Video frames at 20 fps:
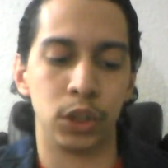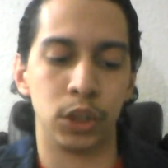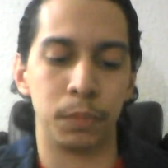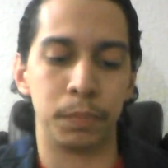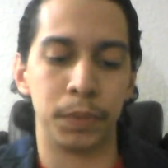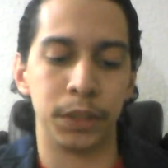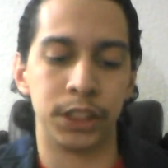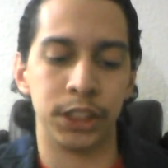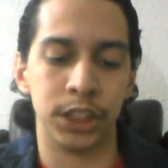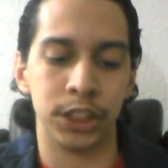so
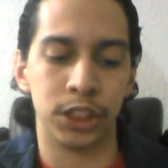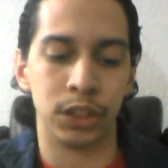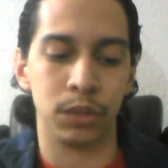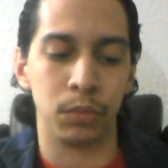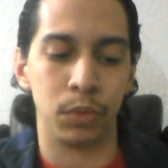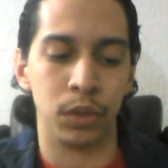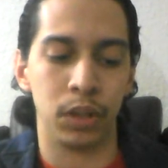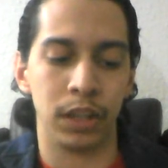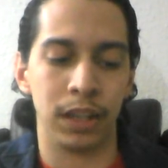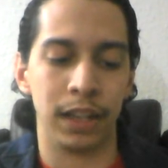
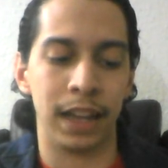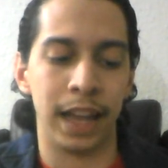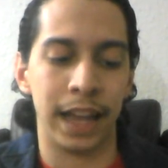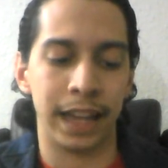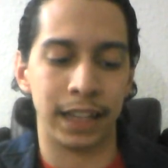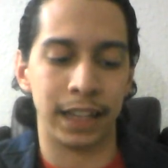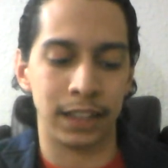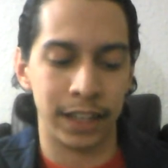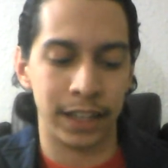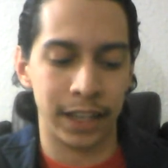position will
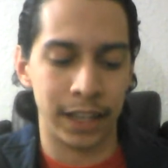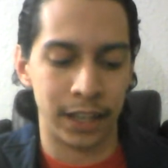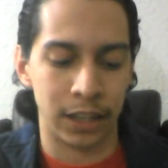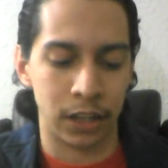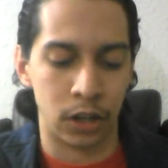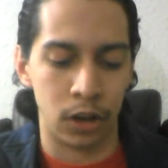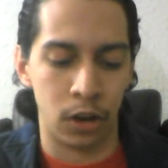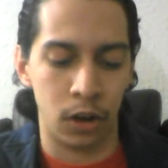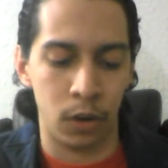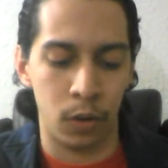likely
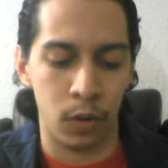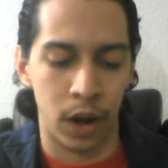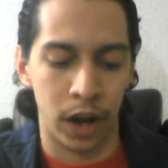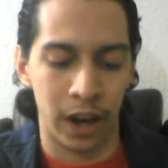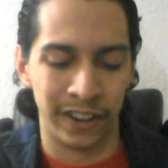go